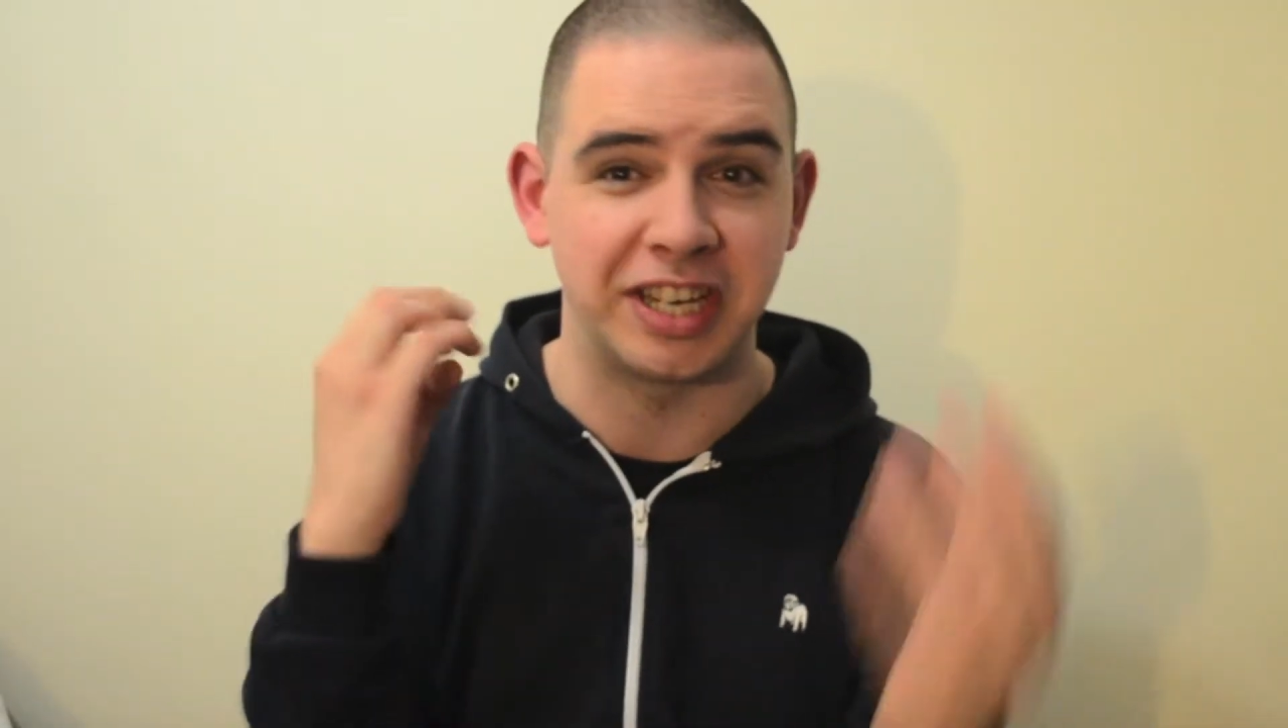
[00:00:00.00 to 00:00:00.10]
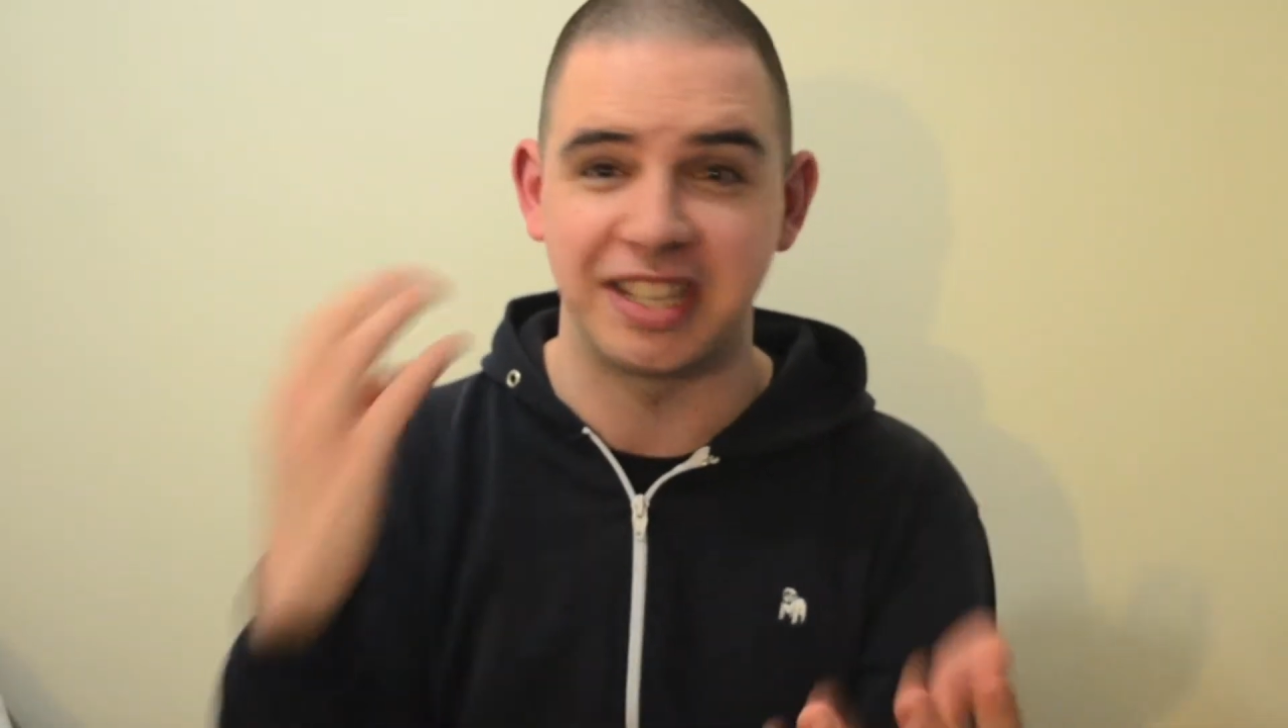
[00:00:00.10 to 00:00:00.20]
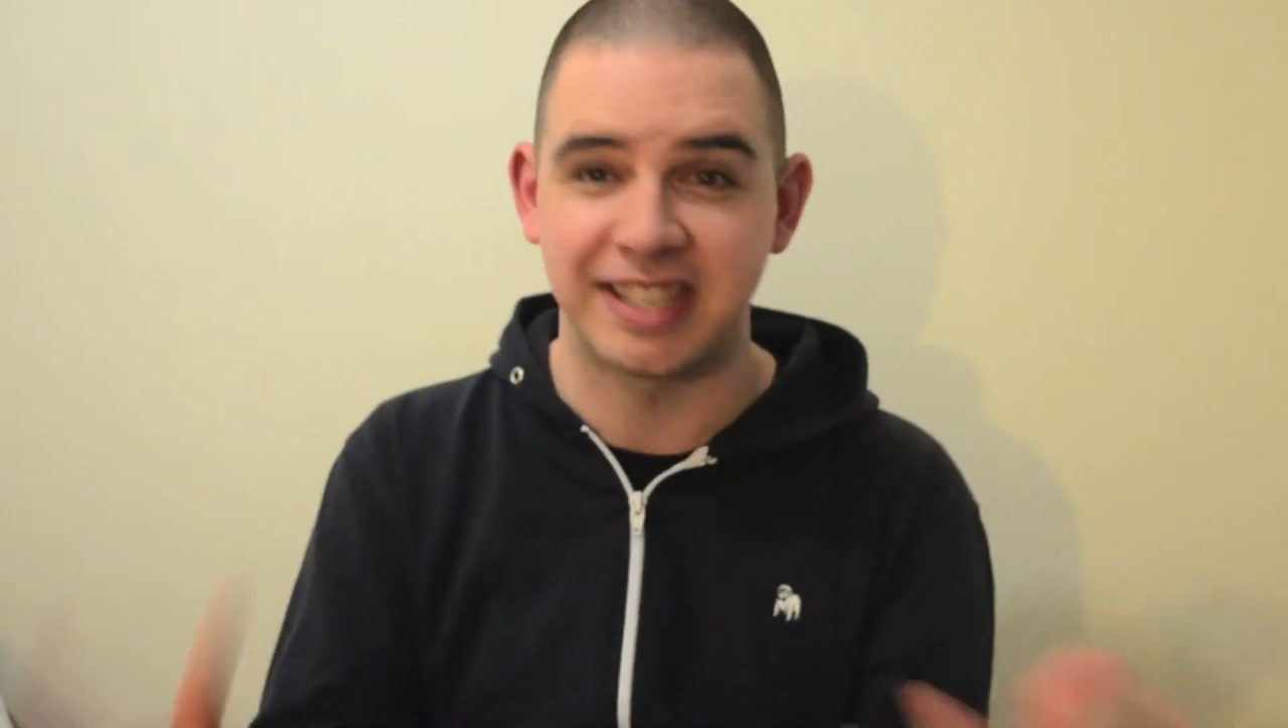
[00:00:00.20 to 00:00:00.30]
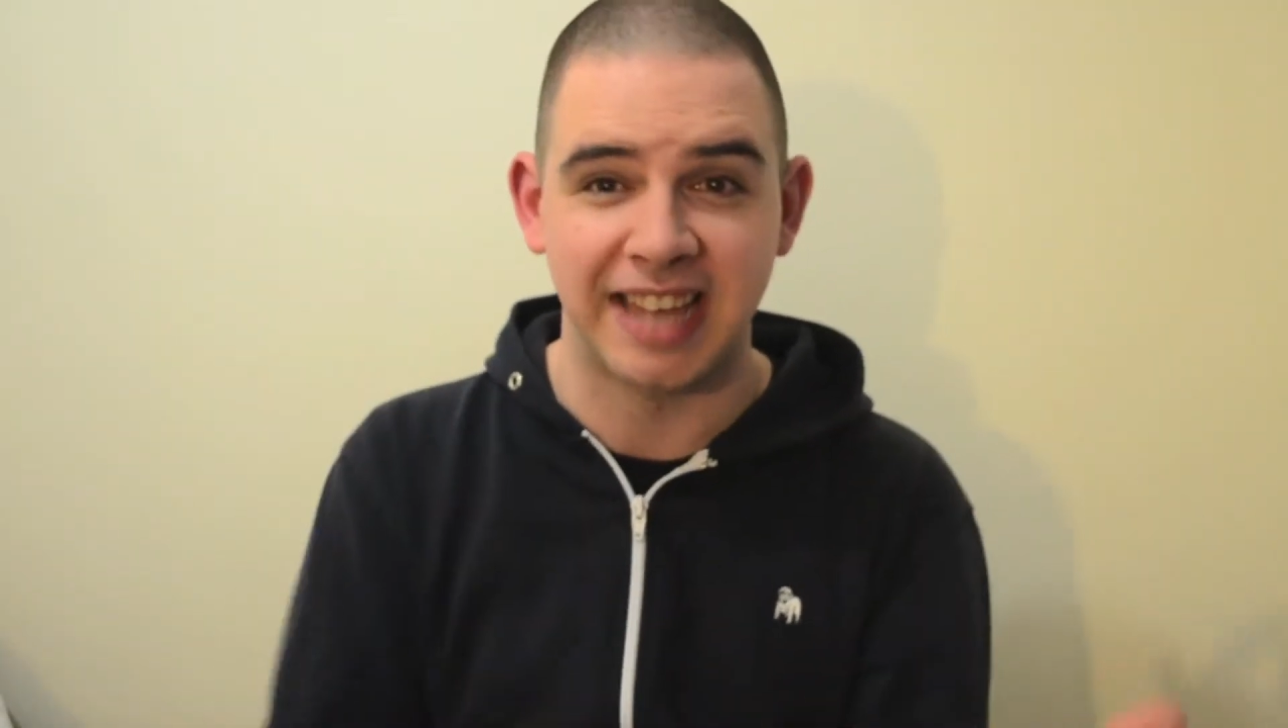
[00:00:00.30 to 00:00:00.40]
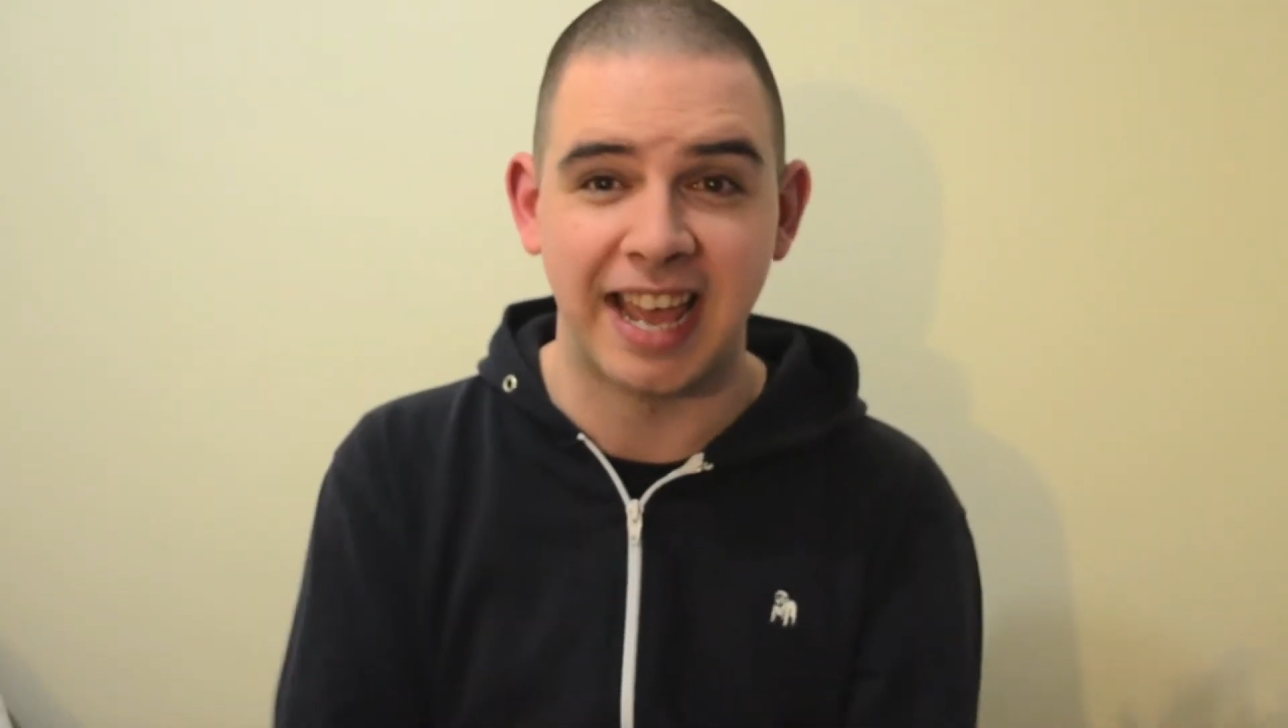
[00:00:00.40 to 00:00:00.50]

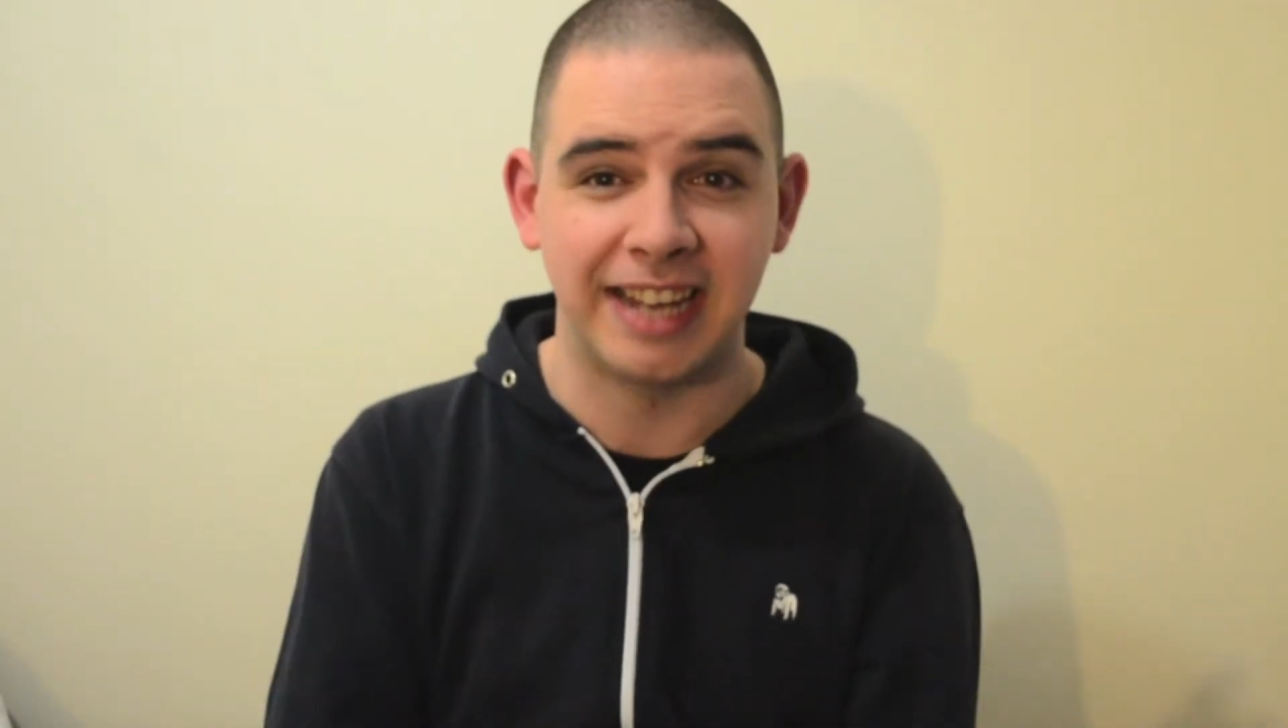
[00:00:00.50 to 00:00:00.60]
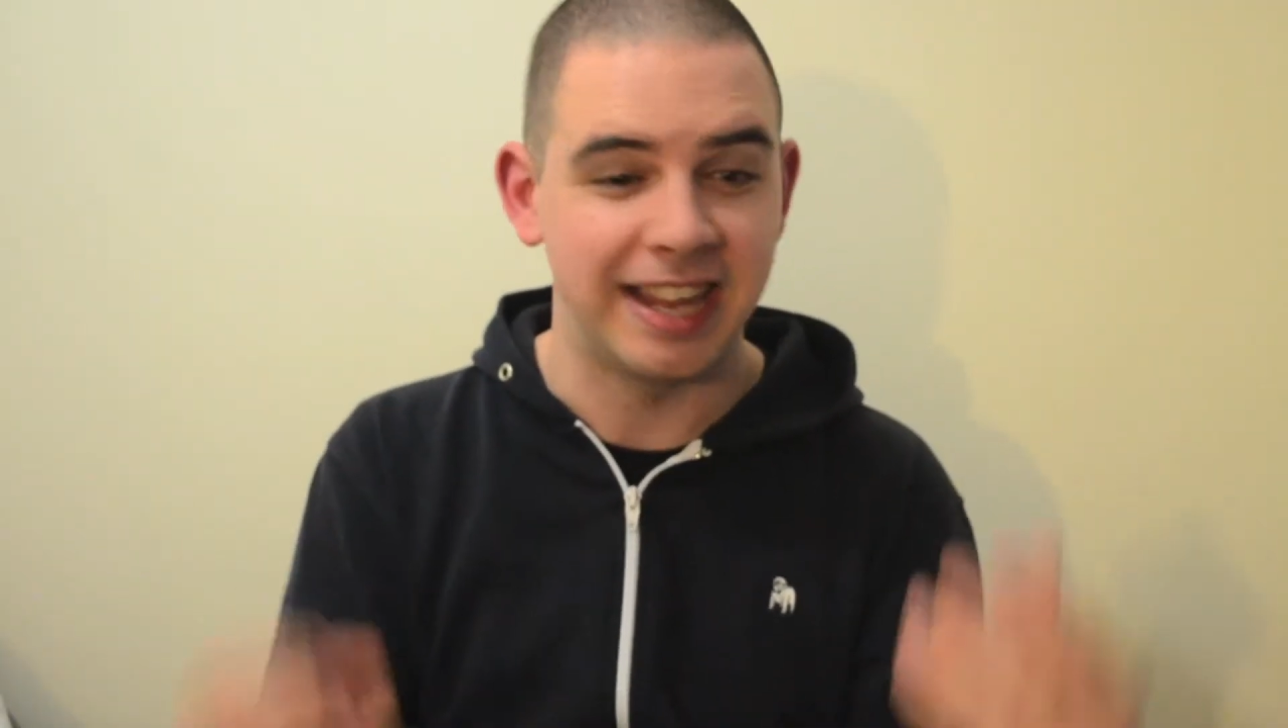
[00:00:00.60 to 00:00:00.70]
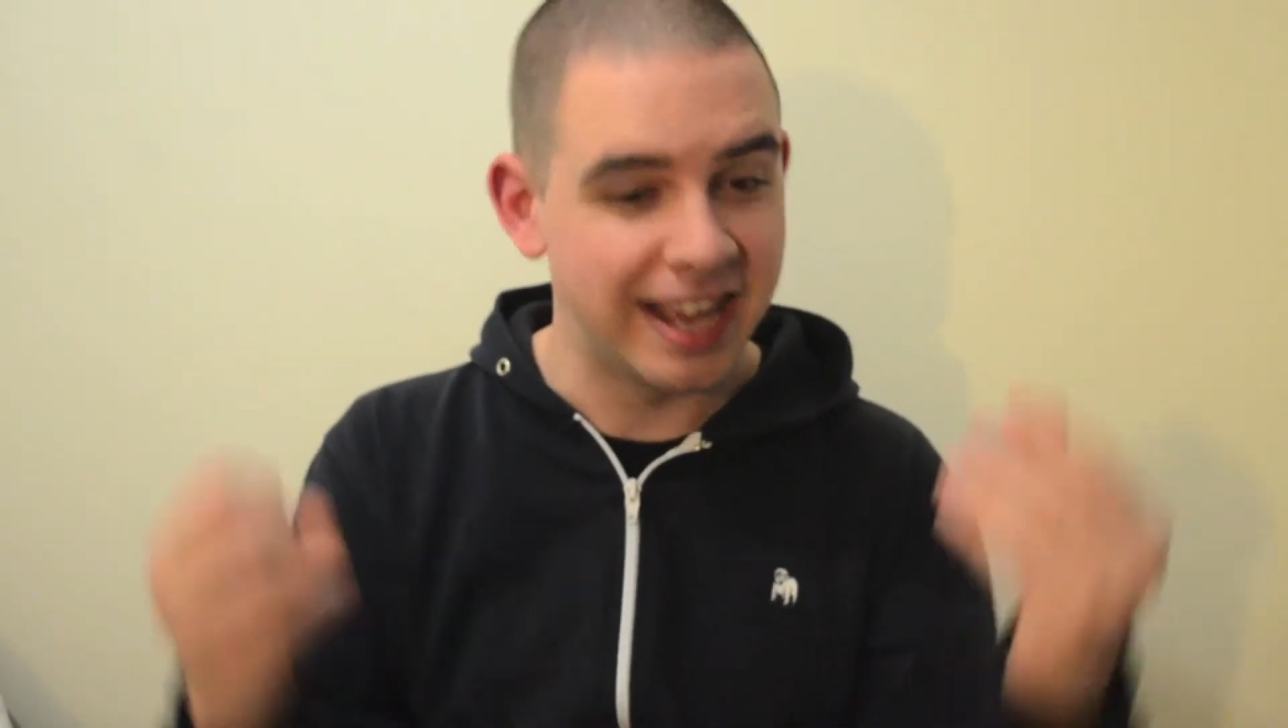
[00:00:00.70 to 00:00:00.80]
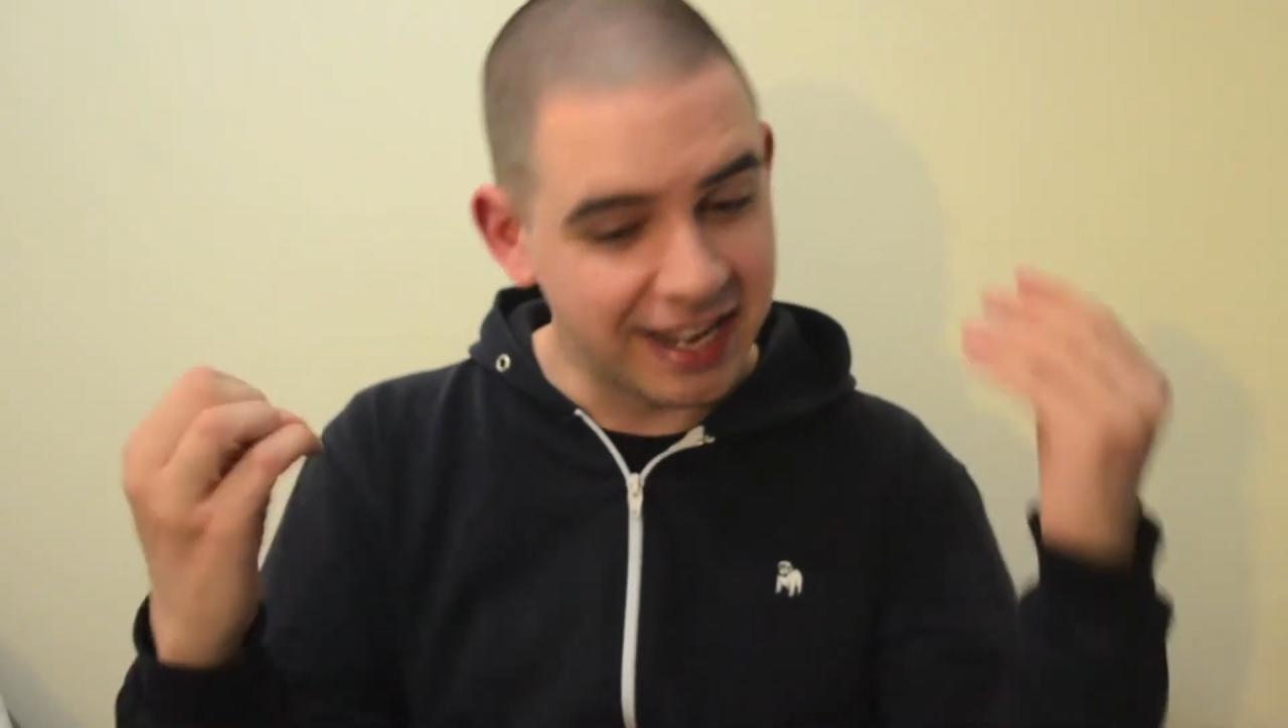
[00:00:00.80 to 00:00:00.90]
insane.